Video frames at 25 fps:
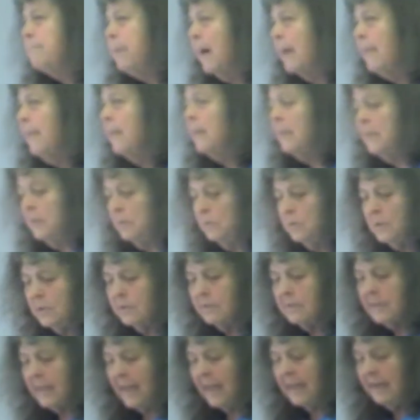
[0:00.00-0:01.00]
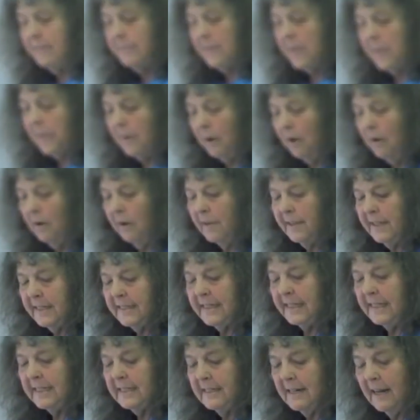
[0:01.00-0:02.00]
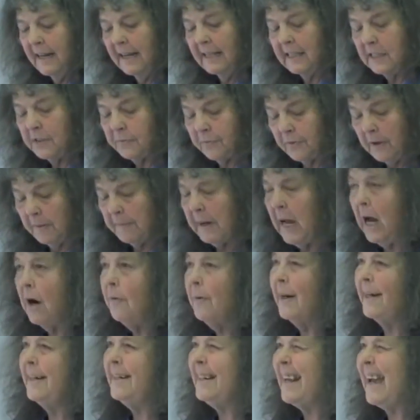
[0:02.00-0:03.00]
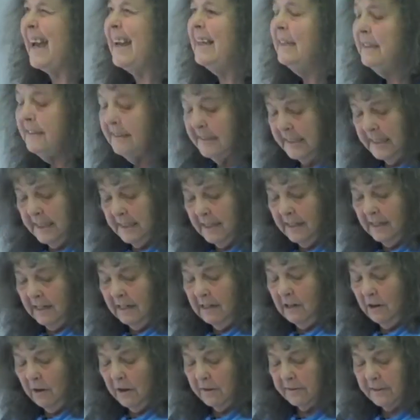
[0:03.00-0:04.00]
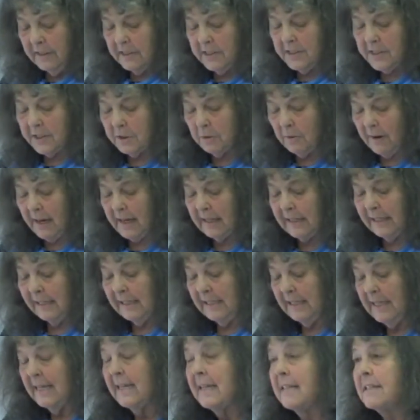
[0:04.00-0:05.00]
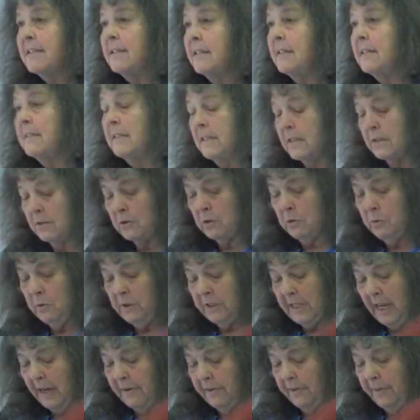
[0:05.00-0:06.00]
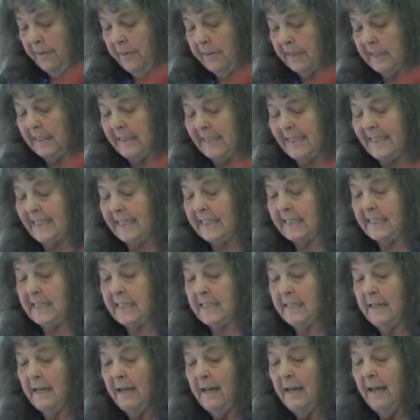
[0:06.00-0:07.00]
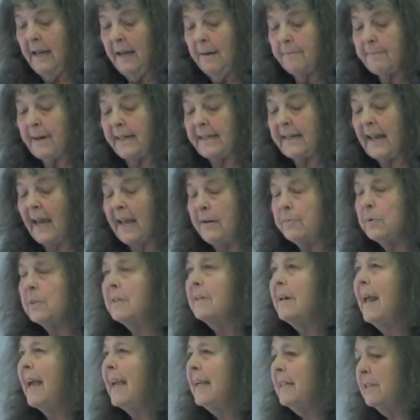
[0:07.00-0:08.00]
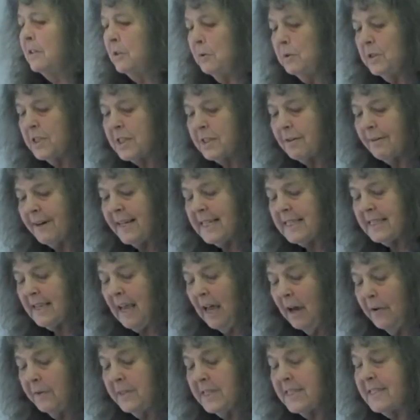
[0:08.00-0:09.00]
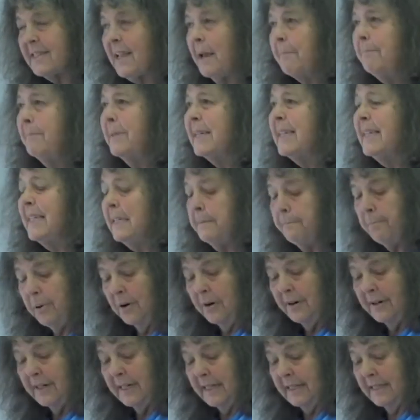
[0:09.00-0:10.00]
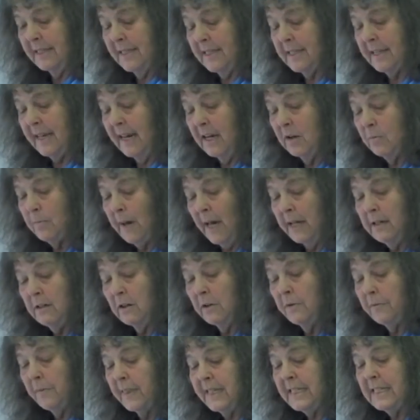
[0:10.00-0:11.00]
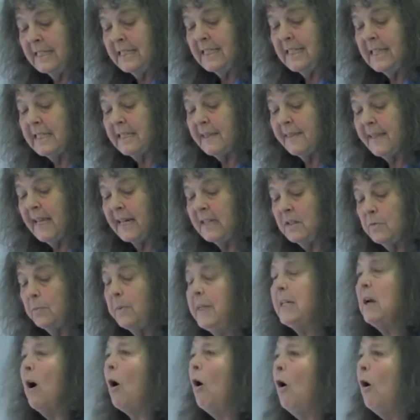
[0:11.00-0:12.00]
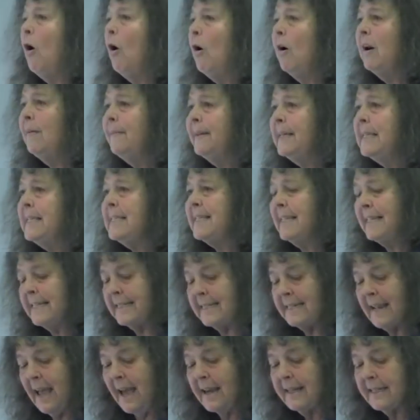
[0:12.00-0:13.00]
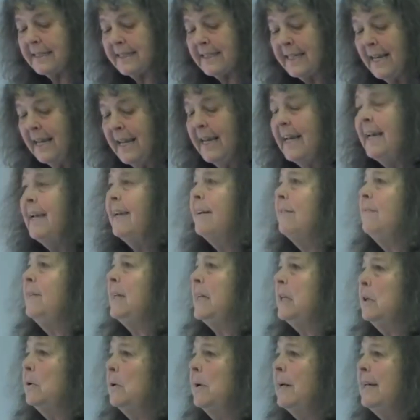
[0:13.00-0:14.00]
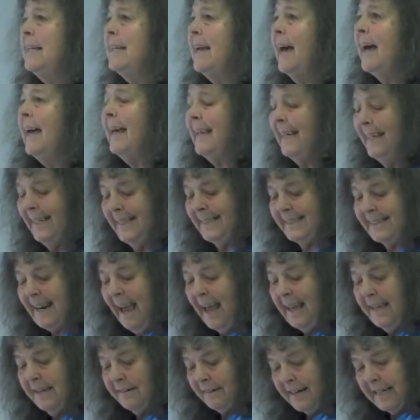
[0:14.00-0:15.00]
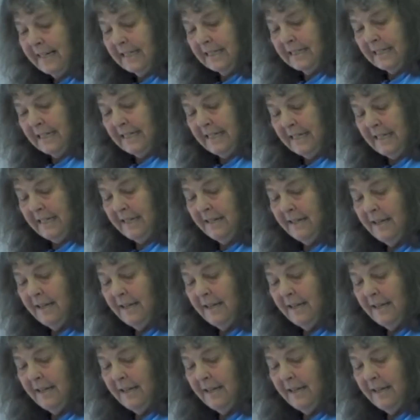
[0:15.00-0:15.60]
bother you today with all the details from our 9-year-long strategy since 2006, but I would like to stress out some key points, and one of these is that we always attacked Veolia directly.